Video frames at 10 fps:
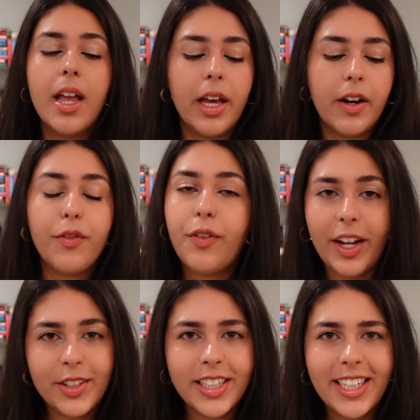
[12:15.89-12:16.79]
And
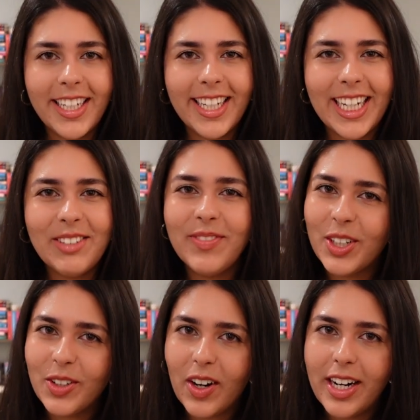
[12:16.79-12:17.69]
finally, a
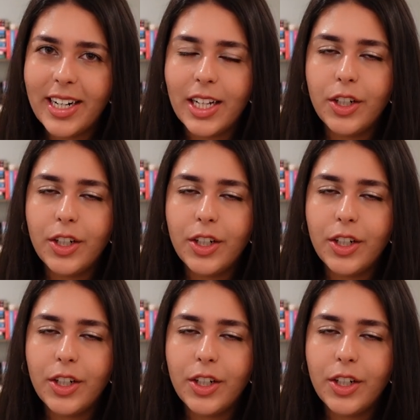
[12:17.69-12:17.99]
middle grade